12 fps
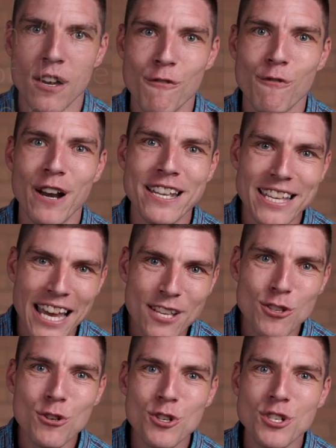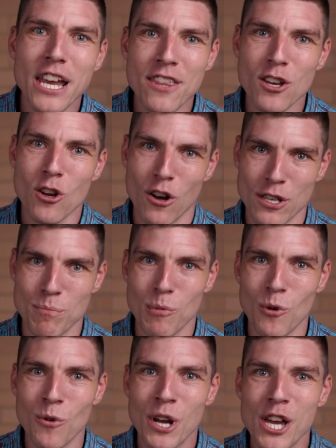Friends, as you share the
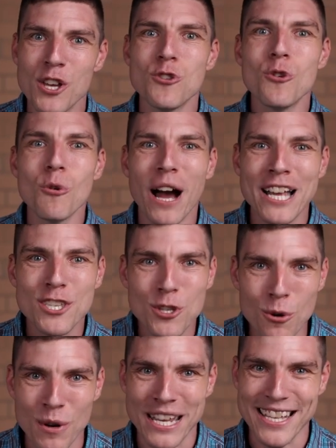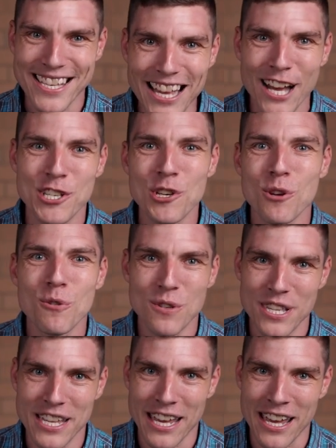gospel, you are doing such a good
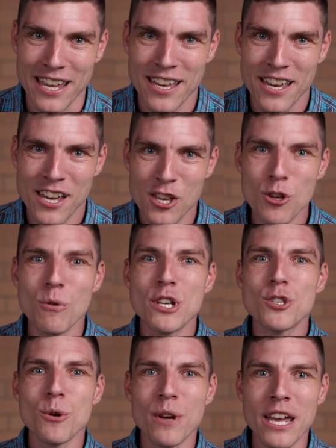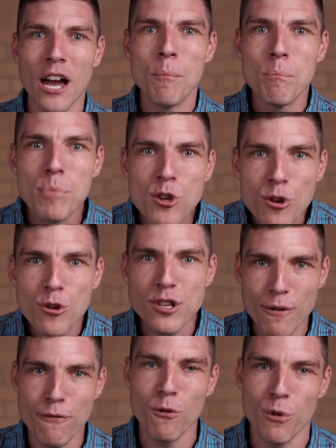thing. You are doing a
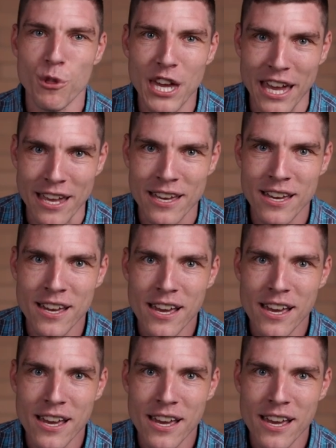beautiful thing.